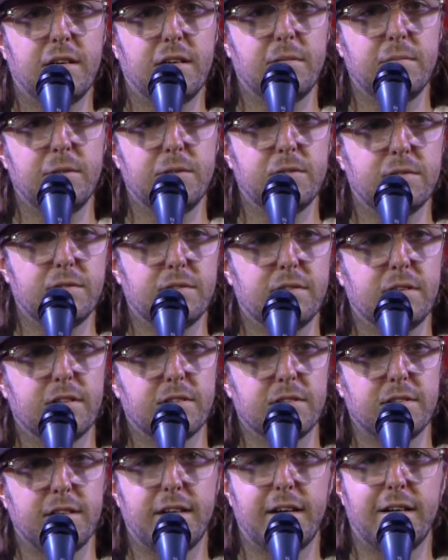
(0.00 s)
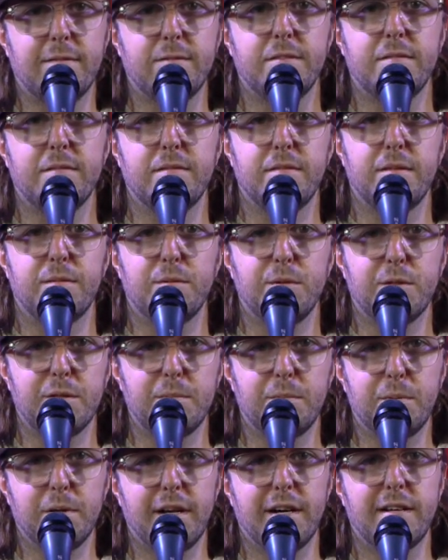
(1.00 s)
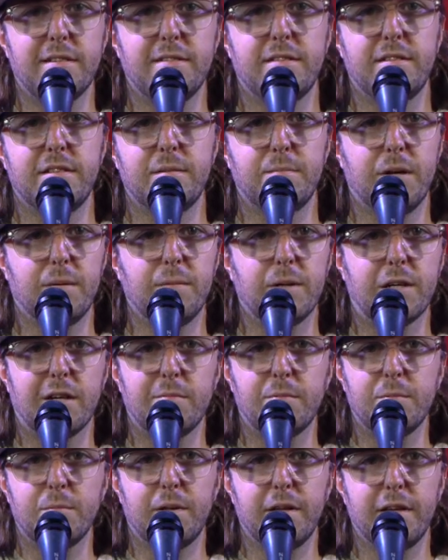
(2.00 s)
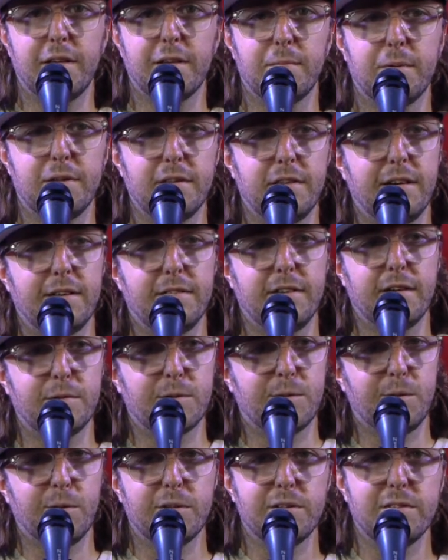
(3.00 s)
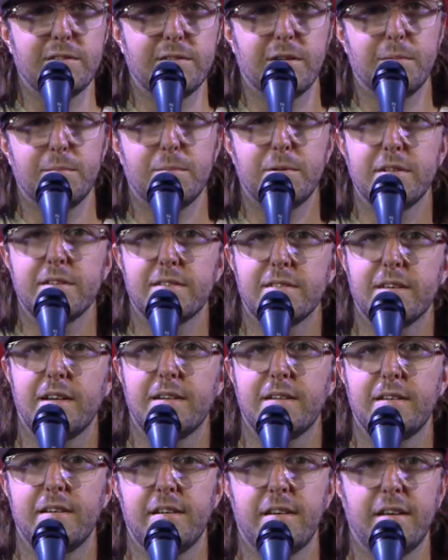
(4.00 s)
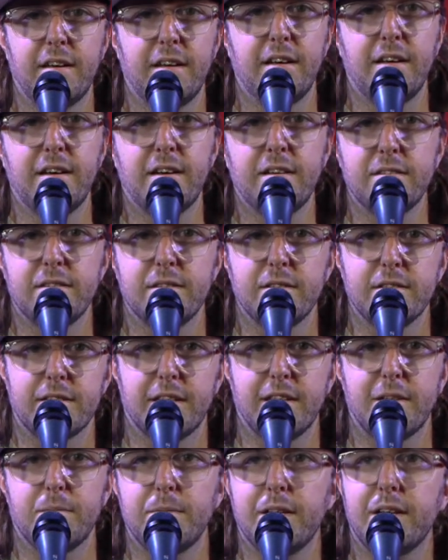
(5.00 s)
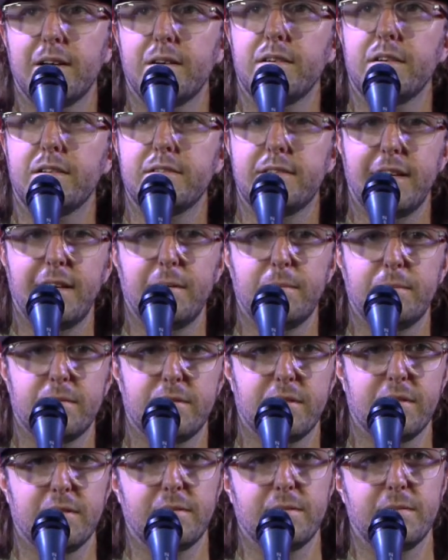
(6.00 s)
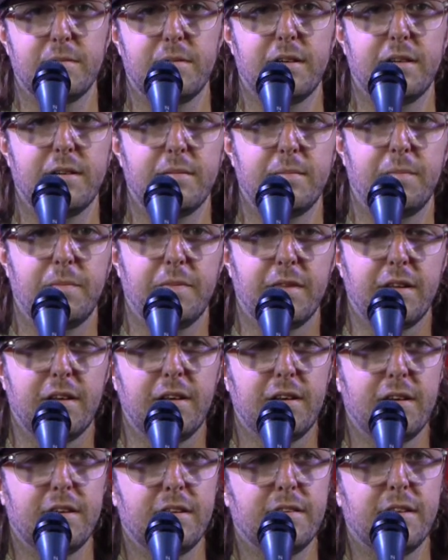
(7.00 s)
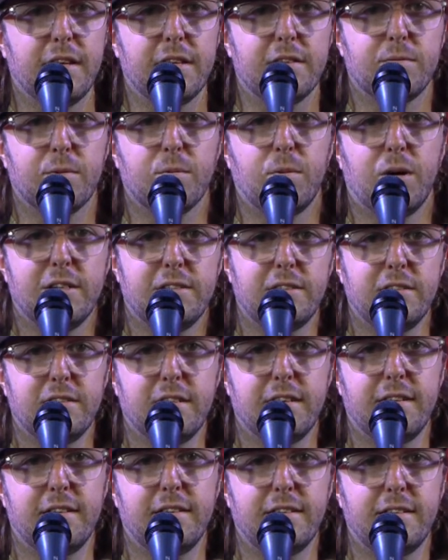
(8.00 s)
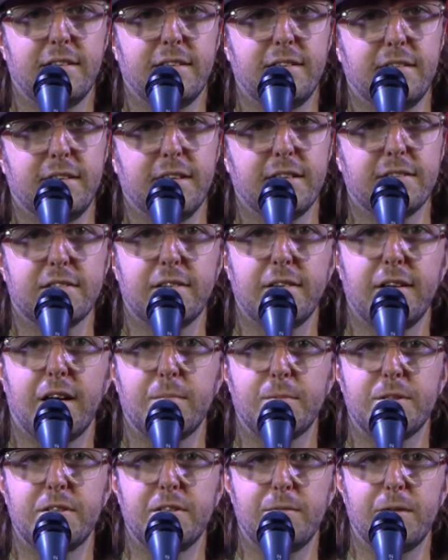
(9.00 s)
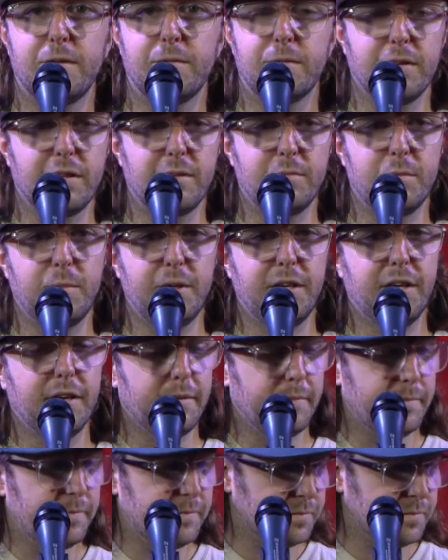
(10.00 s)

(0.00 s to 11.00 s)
These are songs that I haven't really put out in the public. I've been playing, but they have not recorded, so I'm pretty excited to get them down on tape. So thanks for watching, and thanks to Namba TV for letting me be here.